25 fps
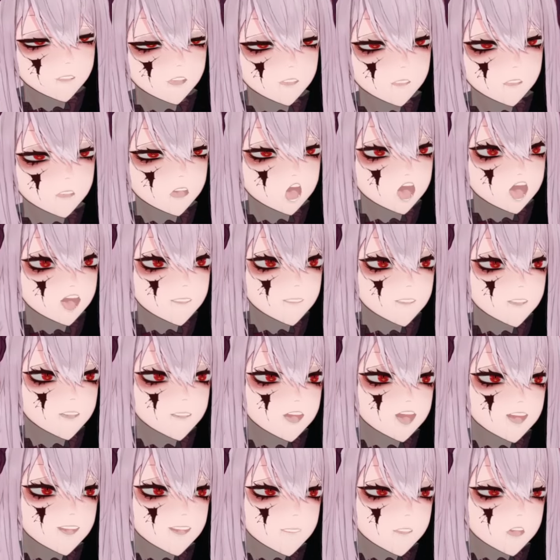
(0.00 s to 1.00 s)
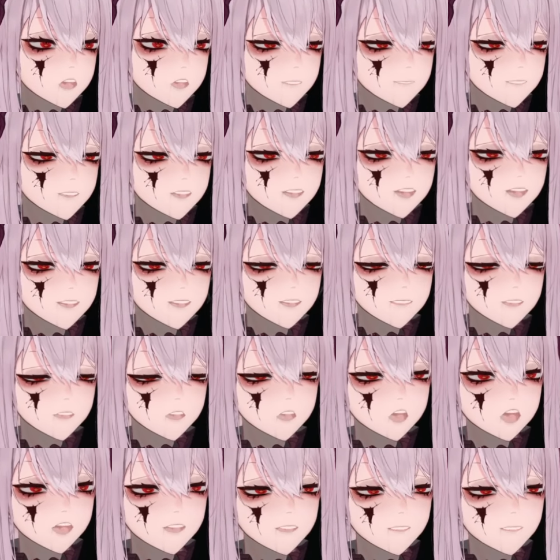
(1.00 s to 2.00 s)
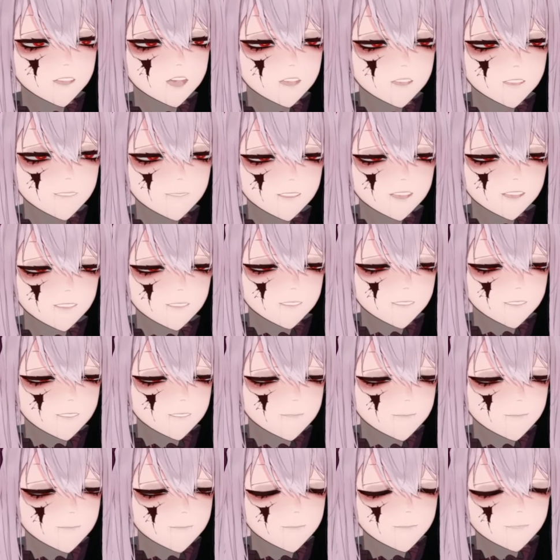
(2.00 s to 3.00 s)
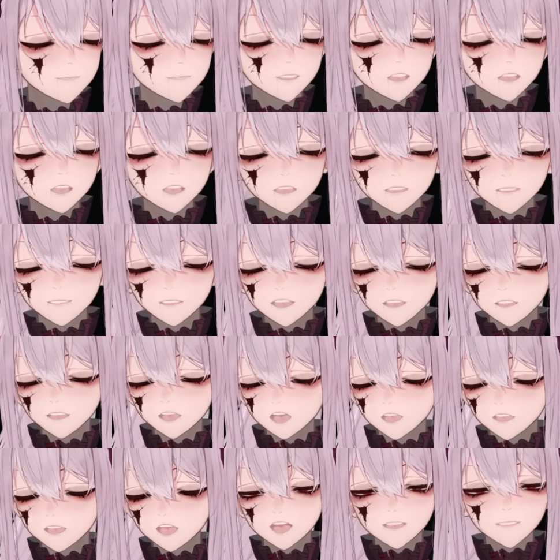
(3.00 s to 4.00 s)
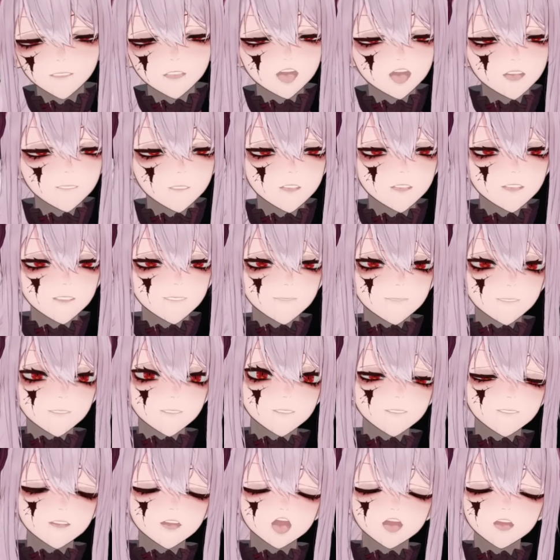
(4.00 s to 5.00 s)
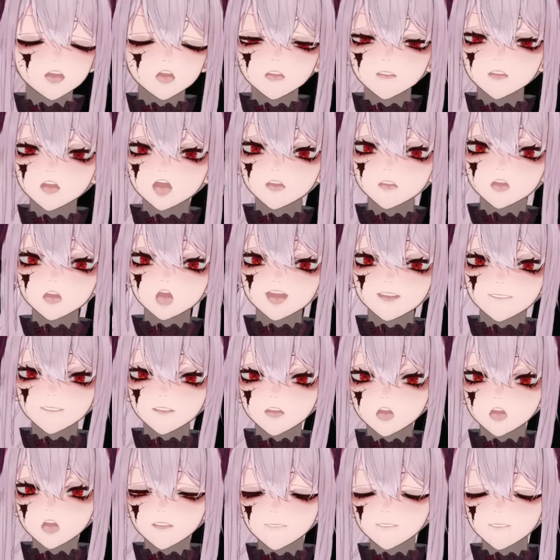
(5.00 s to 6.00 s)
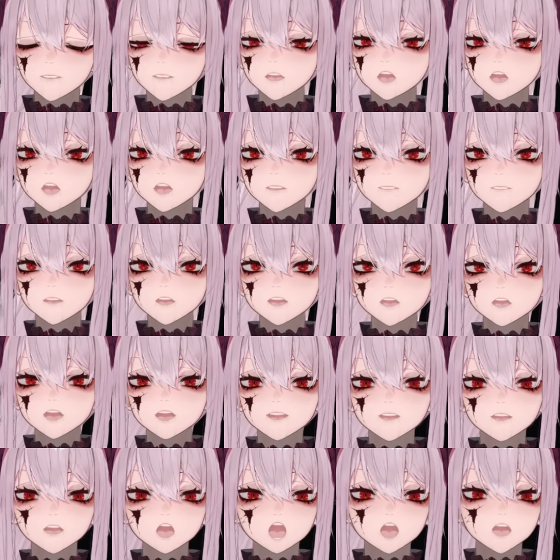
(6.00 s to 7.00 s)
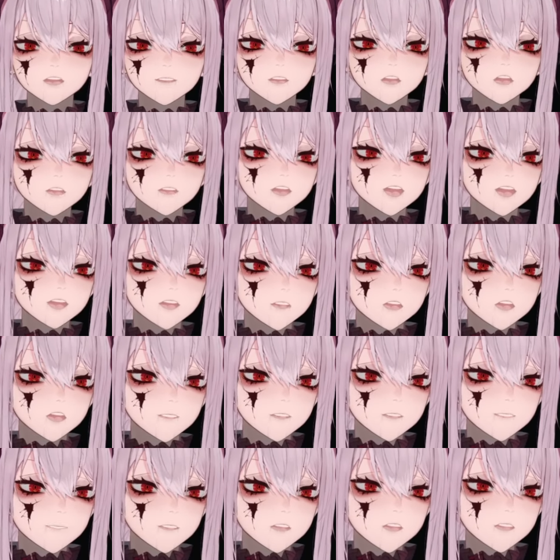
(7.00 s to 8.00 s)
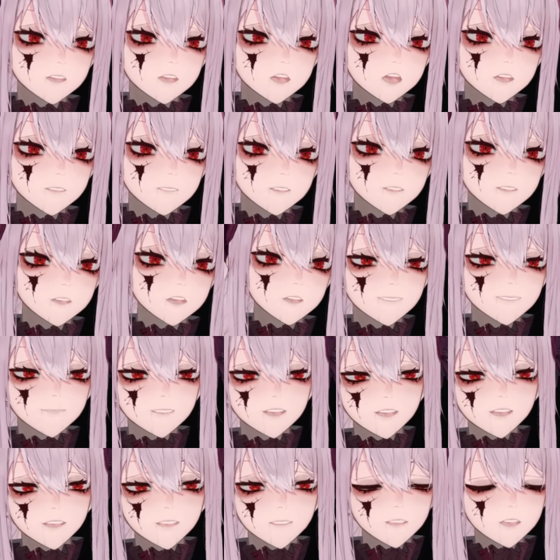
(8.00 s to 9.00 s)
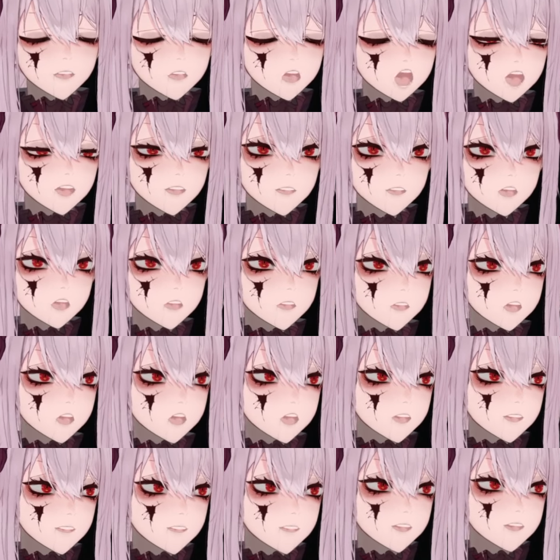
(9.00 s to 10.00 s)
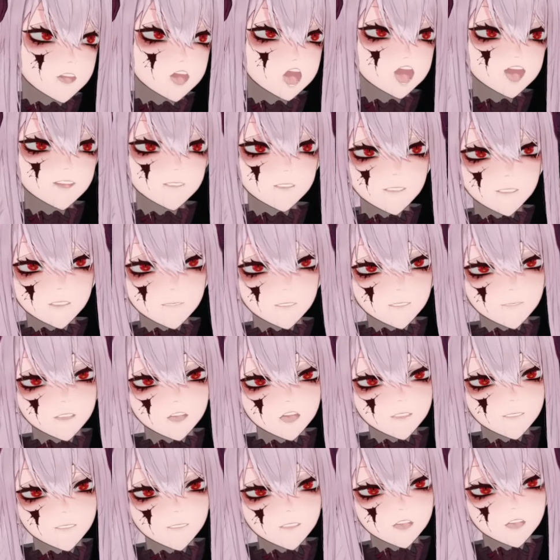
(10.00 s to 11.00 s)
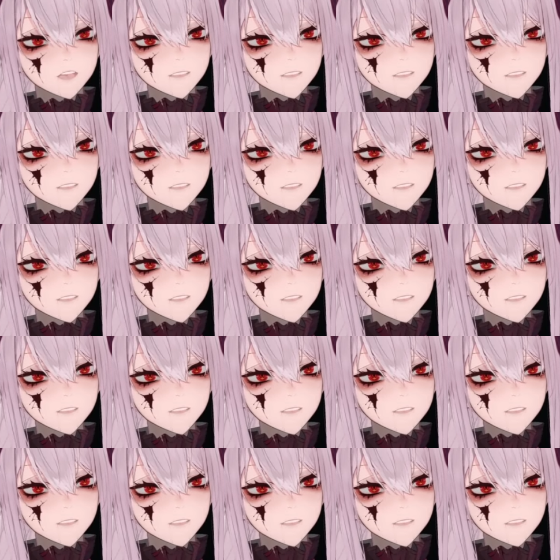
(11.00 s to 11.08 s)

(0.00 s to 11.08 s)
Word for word: wench is supposed to be like a derogatory term towards, or not not really. No, well, wench was a worm for like hardworking woman, wasn't it? And then it turned derogatory, and then it became less